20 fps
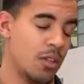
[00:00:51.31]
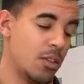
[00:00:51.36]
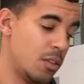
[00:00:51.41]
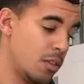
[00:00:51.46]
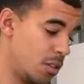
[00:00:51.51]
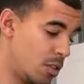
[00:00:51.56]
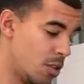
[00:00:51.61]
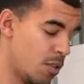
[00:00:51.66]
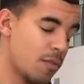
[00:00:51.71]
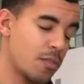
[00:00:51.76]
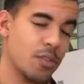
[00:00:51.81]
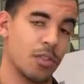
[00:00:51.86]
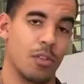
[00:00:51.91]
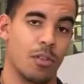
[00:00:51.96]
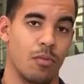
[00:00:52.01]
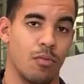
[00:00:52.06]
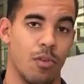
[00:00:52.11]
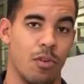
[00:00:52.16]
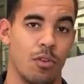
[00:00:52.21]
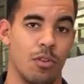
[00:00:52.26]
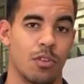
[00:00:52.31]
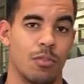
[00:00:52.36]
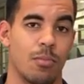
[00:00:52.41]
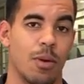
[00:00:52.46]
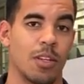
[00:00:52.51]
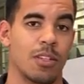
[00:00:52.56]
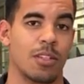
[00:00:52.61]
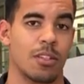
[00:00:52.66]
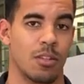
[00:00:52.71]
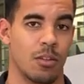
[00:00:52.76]
the surface of the rotors
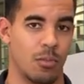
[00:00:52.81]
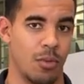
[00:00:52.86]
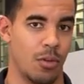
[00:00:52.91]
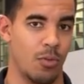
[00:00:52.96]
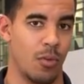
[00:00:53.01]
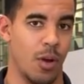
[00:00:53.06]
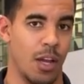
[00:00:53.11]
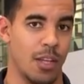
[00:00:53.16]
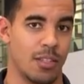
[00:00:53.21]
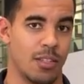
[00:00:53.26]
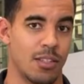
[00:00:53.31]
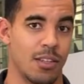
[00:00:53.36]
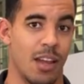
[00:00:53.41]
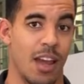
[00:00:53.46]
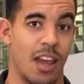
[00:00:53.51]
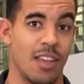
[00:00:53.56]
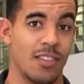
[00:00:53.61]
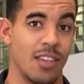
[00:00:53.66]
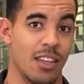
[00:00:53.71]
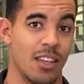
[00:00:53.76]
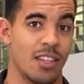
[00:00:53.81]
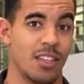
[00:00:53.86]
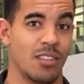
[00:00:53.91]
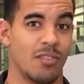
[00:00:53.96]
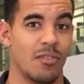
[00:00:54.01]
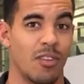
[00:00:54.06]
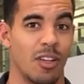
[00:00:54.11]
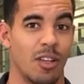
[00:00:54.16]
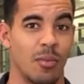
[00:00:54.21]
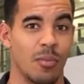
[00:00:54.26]
might still be wet and they can
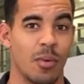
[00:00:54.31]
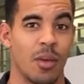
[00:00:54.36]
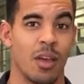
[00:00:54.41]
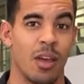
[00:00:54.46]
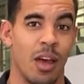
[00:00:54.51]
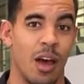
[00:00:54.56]
develop